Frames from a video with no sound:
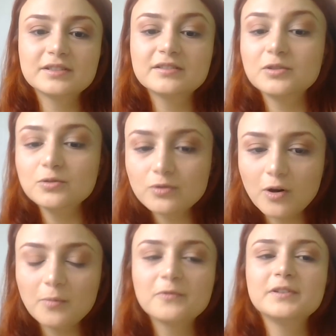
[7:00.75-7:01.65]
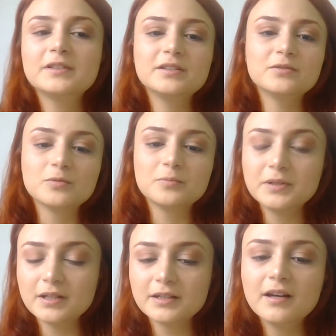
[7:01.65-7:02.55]
with the Europe, with the
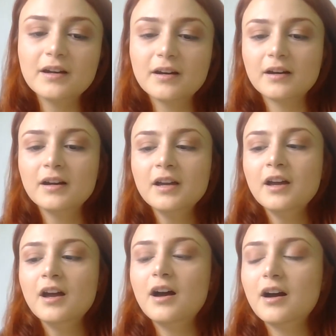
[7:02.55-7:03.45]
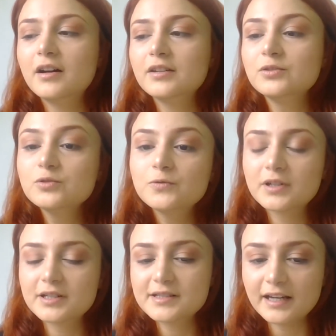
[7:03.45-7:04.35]
European
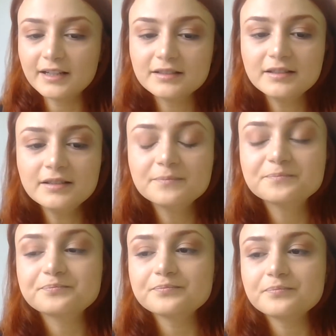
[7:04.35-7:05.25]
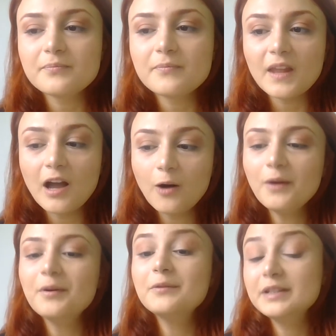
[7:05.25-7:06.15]
youth work sector.
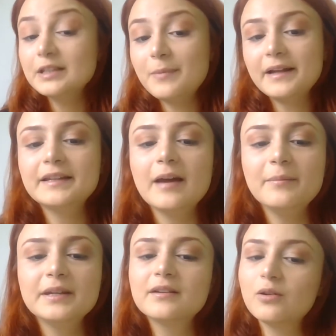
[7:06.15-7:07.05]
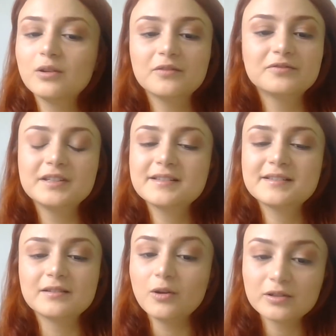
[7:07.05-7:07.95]
However, with the pandemic, all of
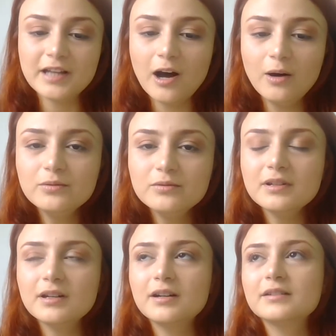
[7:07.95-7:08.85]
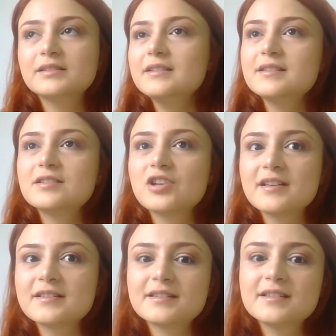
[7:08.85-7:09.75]
this lockdown, uh, these
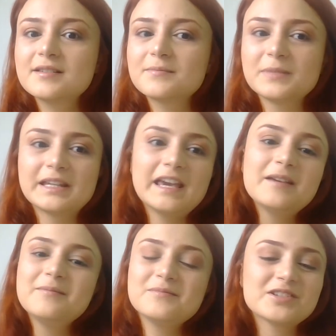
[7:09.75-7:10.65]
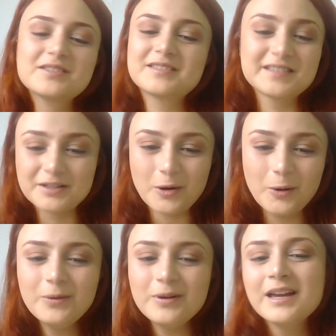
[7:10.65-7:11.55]
chances became just
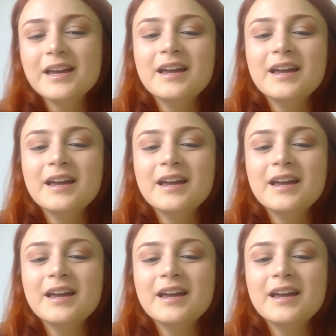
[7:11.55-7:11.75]
zero.